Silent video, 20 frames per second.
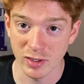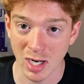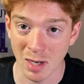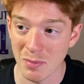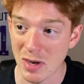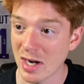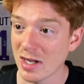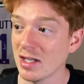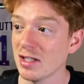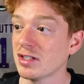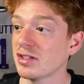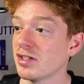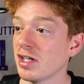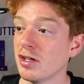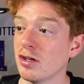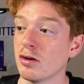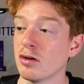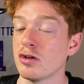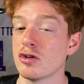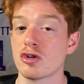I'm not going to sit
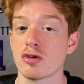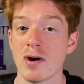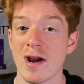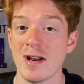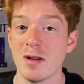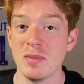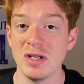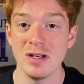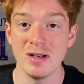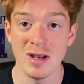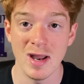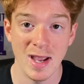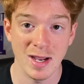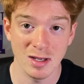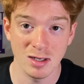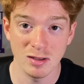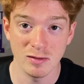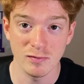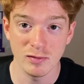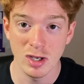here and try to be
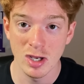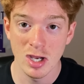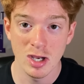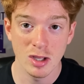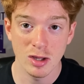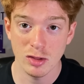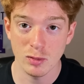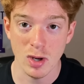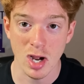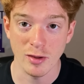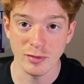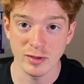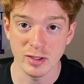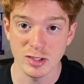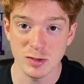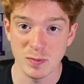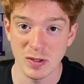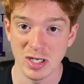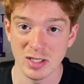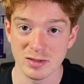negative throughout this,
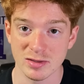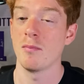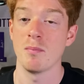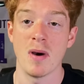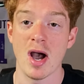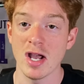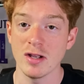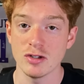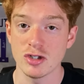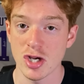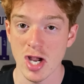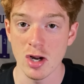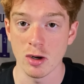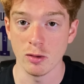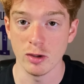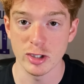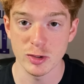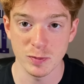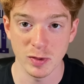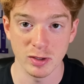because my channel
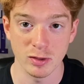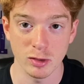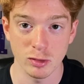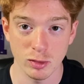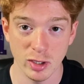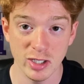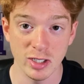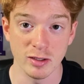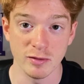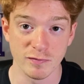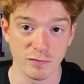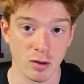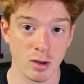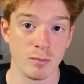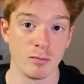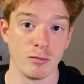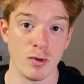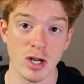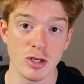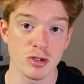has been created
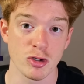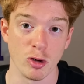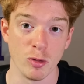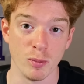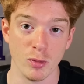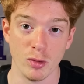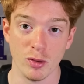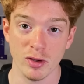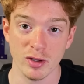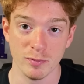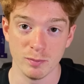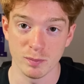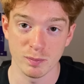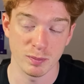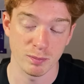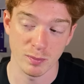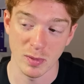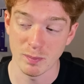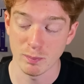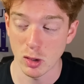from Retro Bowl and
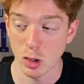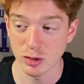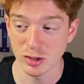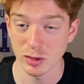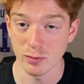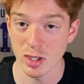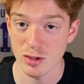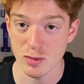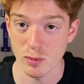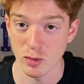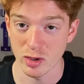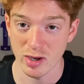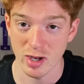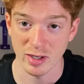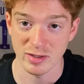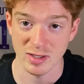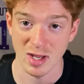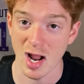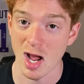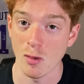posting Retro Bowl
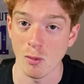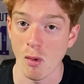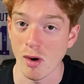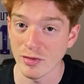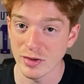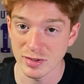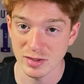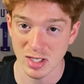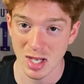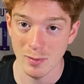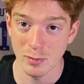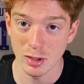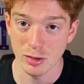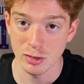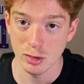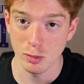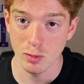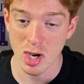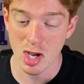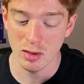content. I want this game to
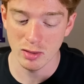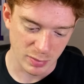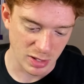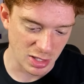do well.